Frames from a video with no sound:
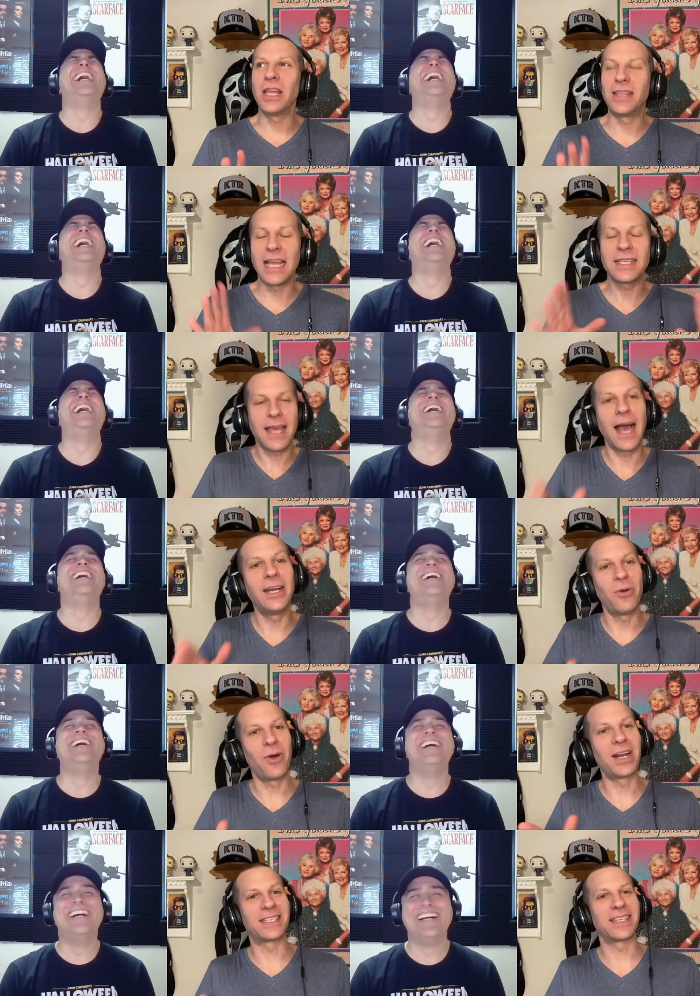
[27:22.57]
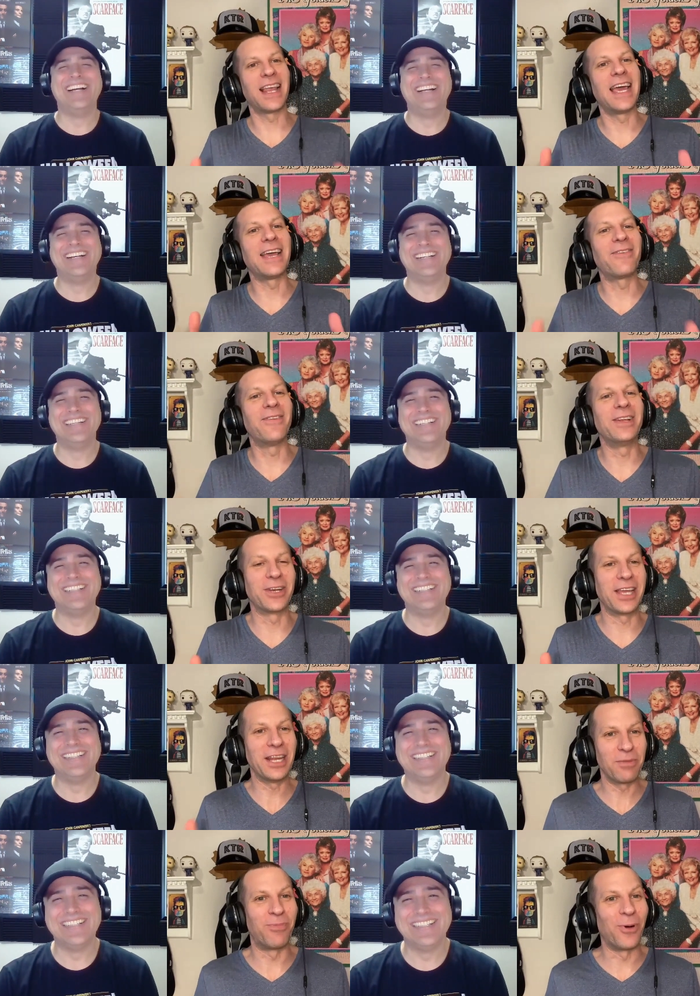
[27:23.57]
Speaker 1: that's kind of what it's like when you're
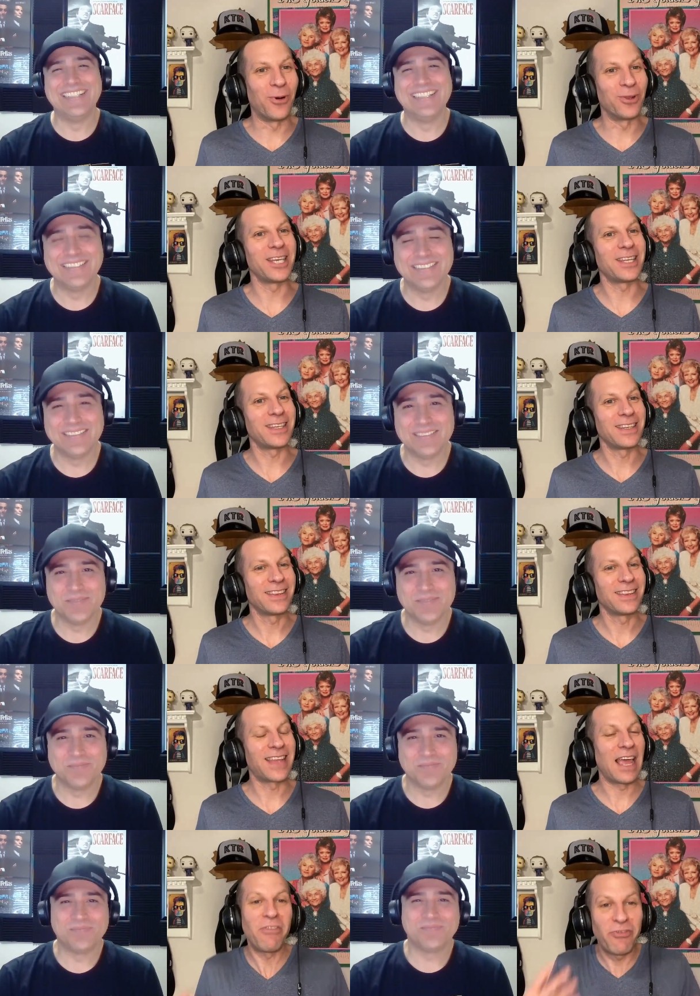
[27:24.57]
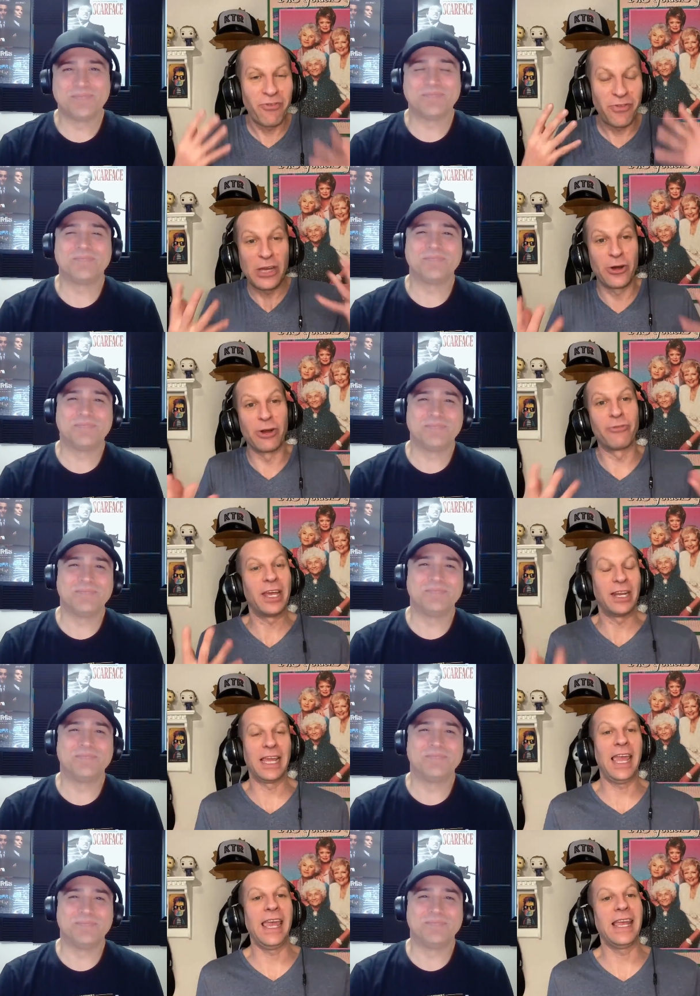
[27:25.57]
getting bullied. That fear of
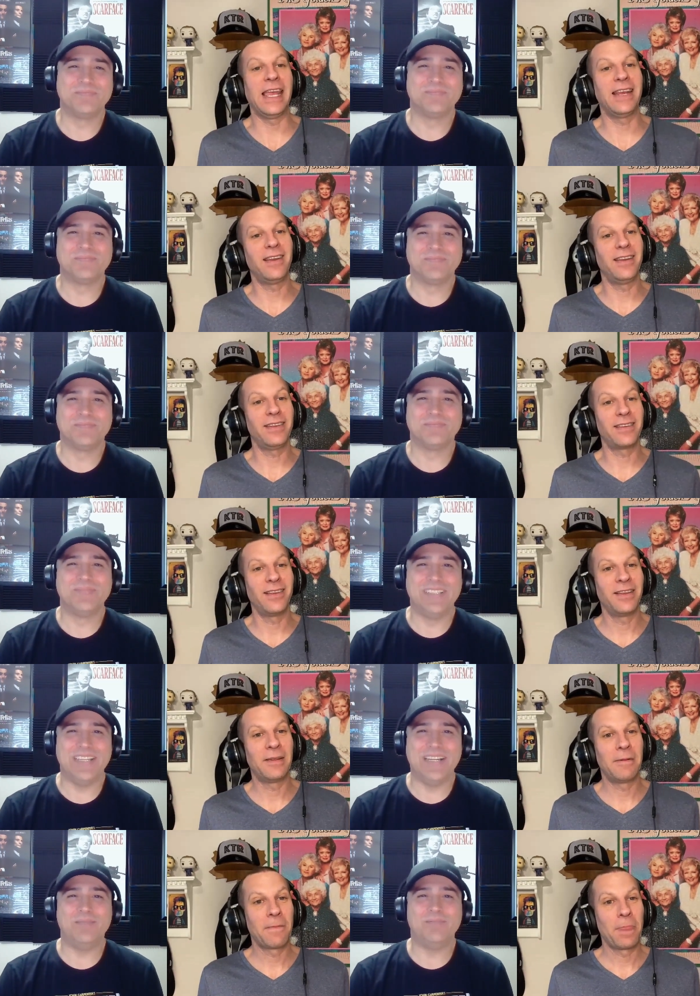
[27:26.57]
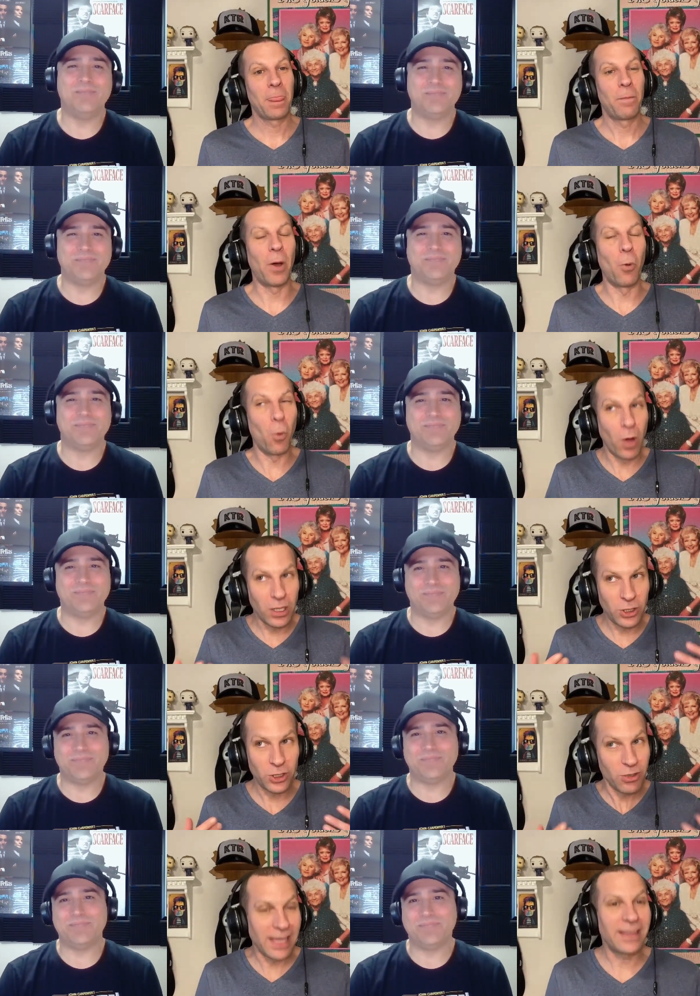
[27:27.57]
getting hit. Yeah. But
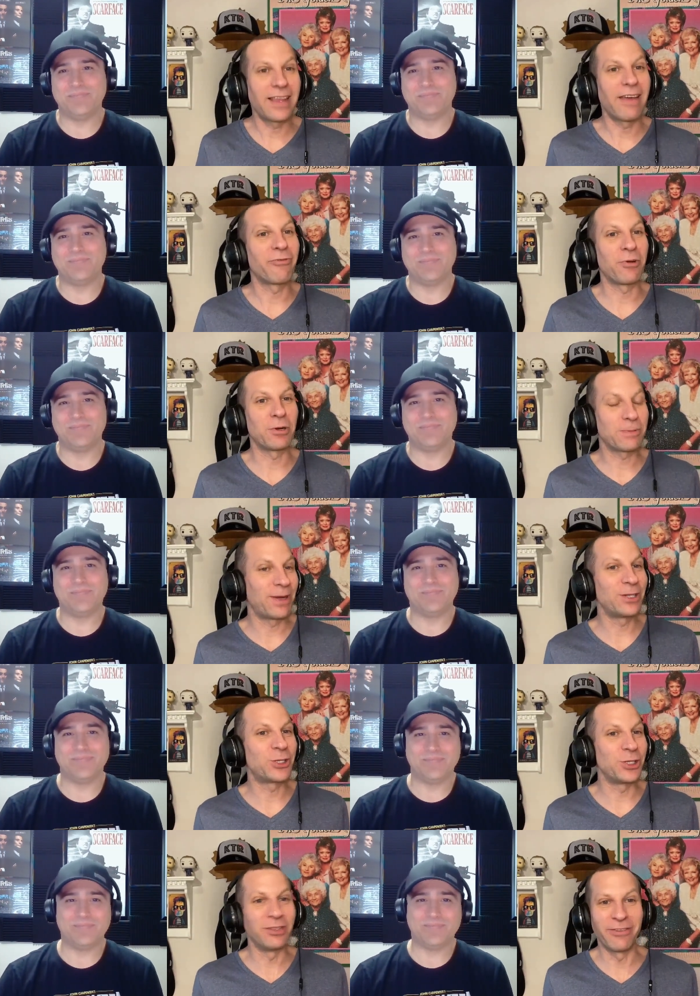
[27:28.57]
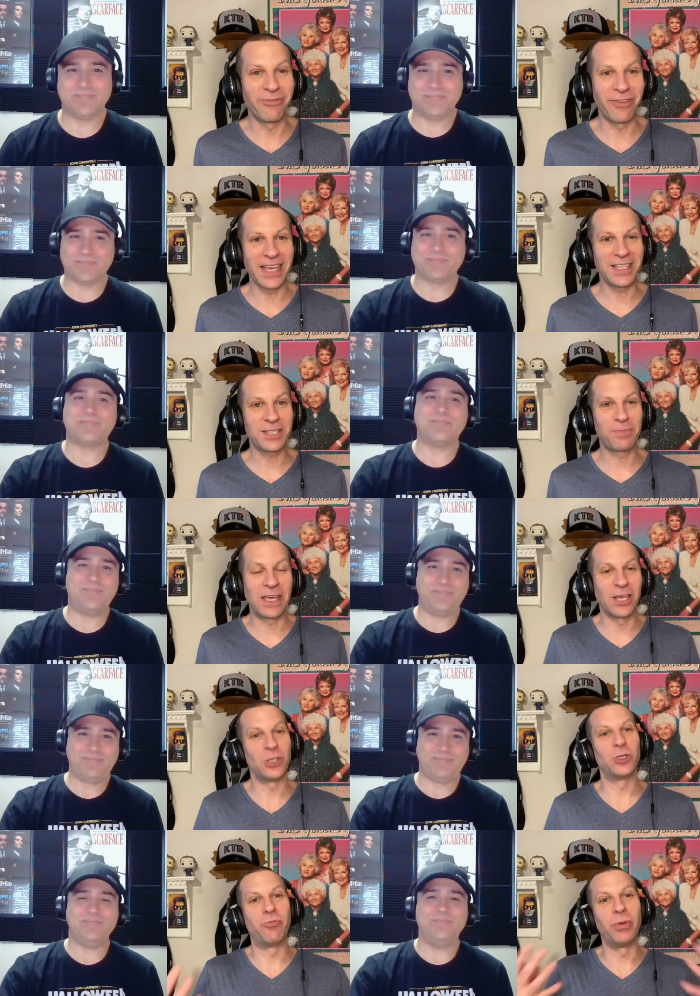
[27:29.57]
once you get that first punch in the face,
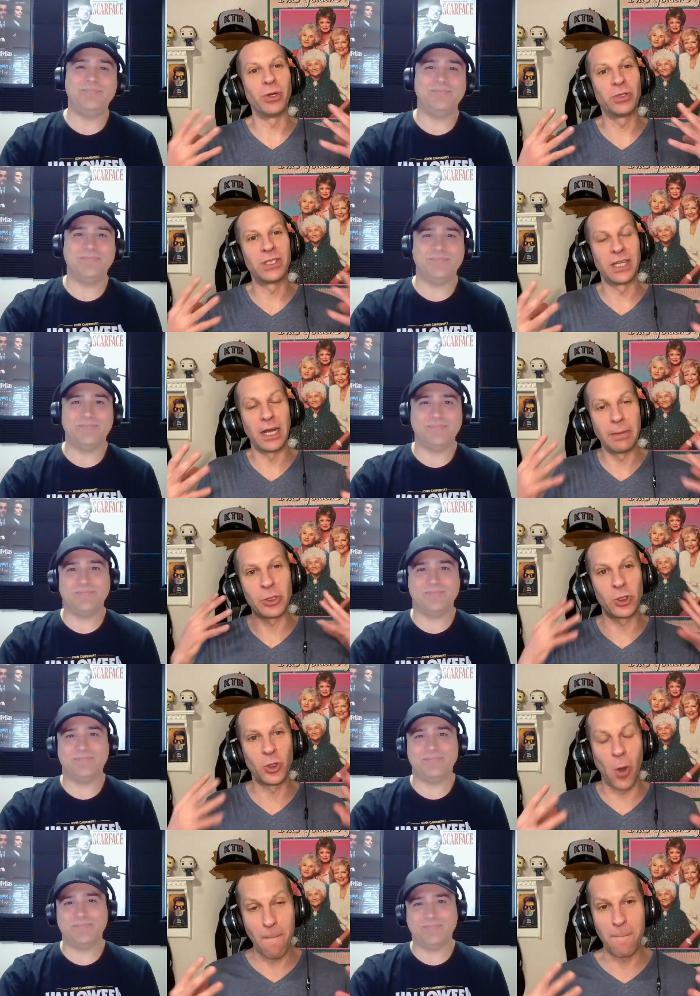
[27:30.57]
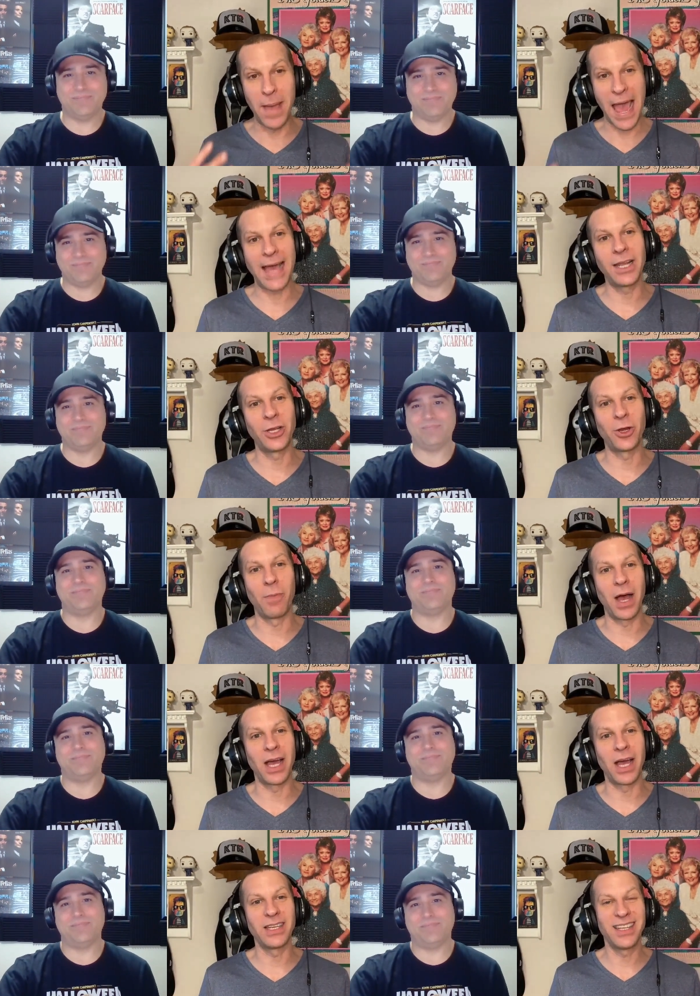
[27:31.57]
because you built it up so bad in your
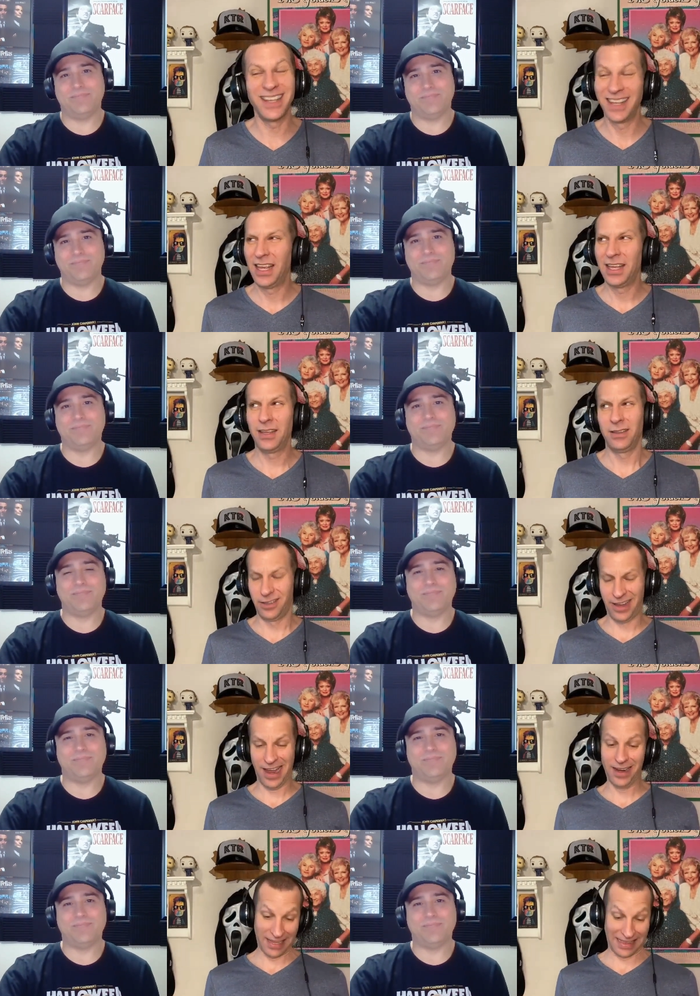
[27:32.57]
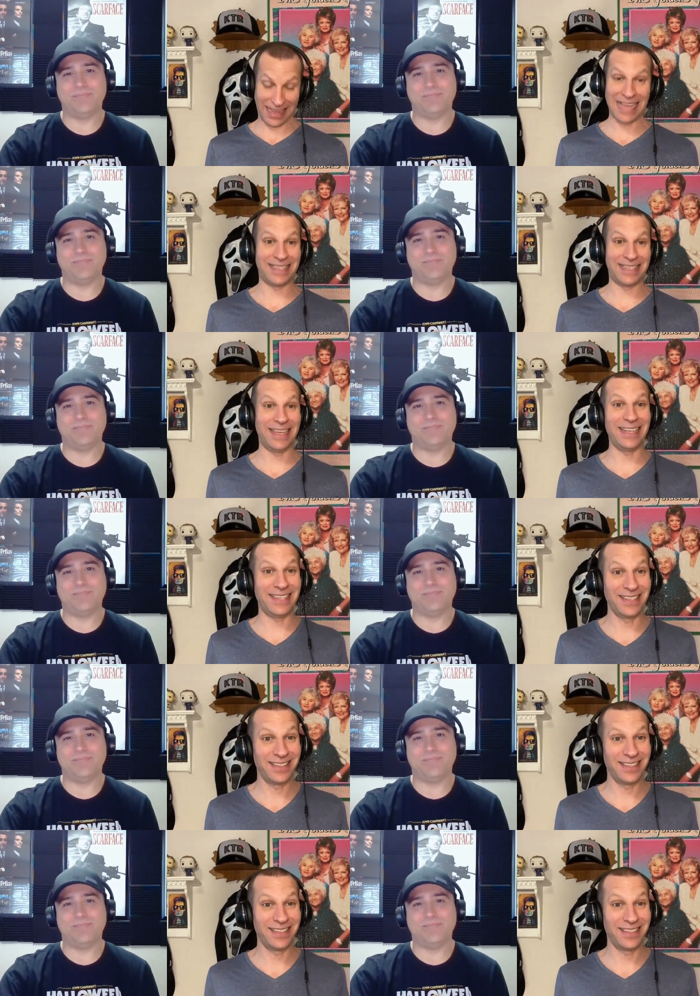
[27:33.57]
mind, you're kind of like, that's it?